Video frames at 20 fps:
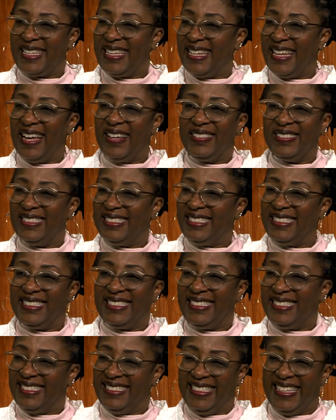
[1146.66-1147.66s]
Absolutely. get out
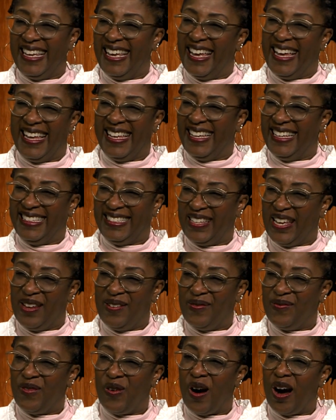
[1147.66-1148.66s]
and just, yeah, and,
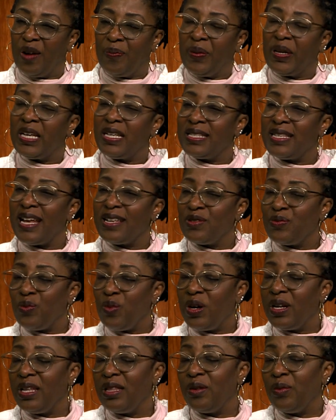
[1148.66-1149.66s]
and walk because that's
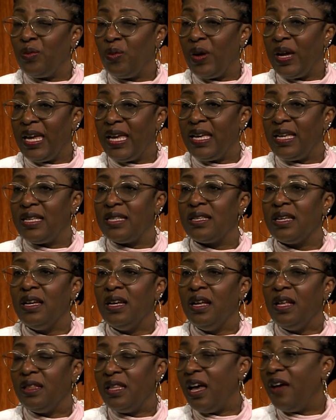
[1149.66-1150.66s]
one of the ways
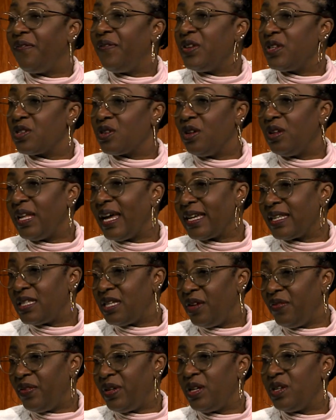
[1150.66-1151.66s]
that physical
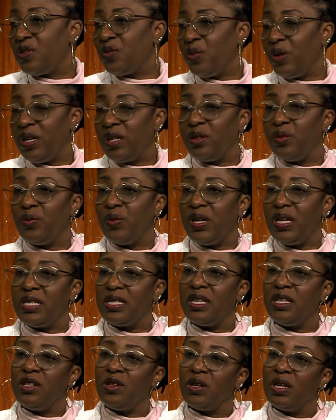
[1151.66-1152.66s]
activity mm -hmm. is mm-hmm. one of the ways
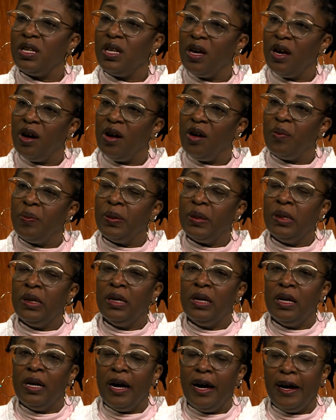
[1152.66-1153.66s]
that you can help
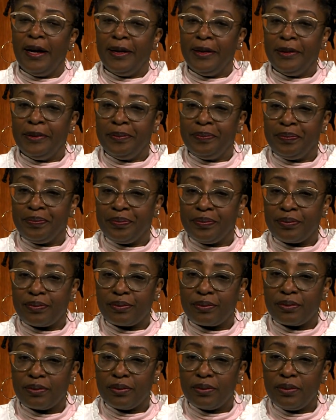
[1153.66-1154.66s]
um,
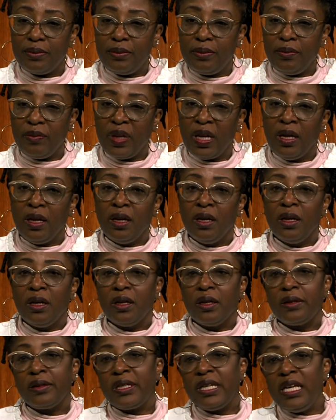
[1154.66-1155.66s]

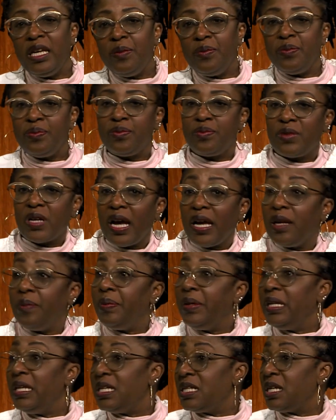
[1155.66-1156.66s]
keep
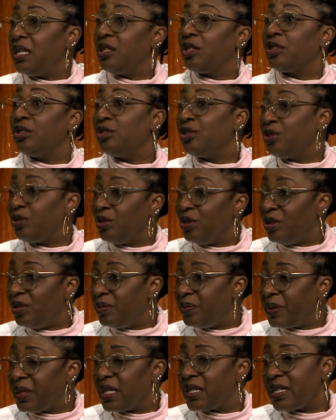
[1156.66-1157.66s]
diabetes under control
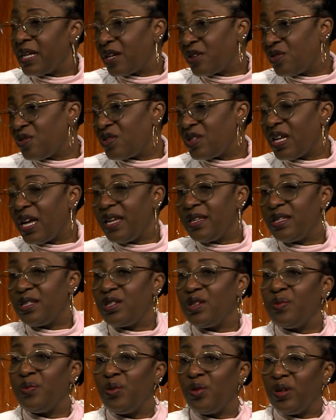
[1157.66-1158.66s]
because exercise is
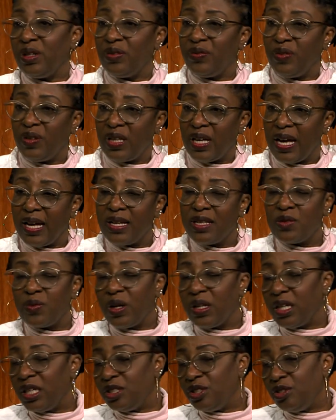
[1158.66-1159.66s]
important for that as
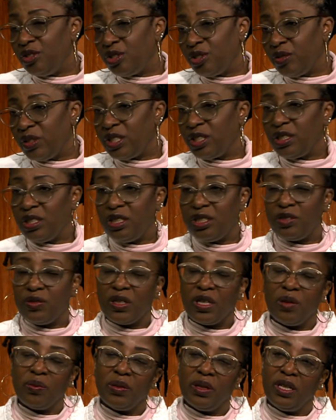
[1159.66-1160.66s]
well as nutrition
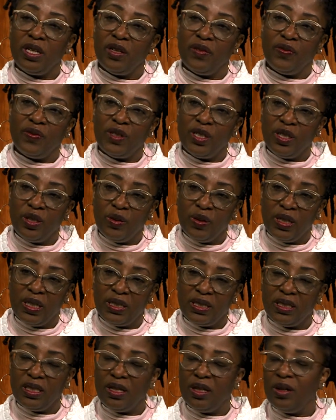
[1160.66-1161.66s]
drinking plenty of fluid
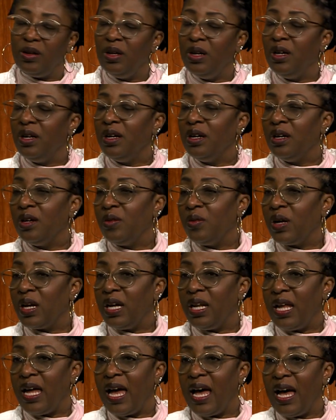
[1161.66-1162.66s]
so mm -hmm. we're
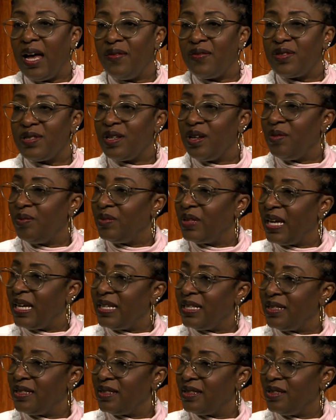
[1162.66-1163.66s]
going to have some
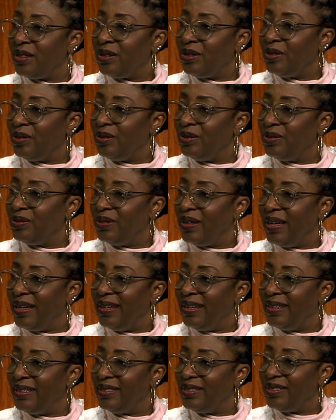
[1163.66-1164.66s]
like little
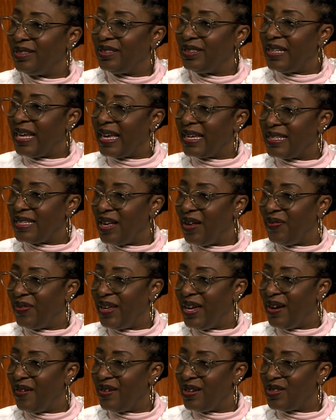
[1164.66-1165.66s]
uh, snacks out
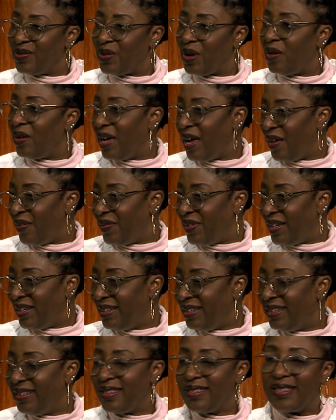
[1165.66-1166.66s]
there as well healthy
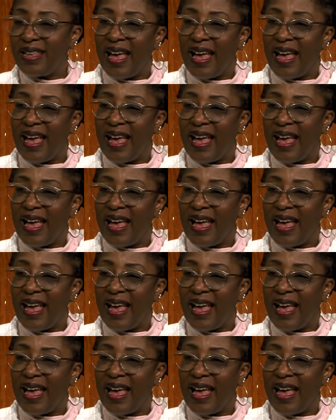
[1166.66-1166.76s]
yes.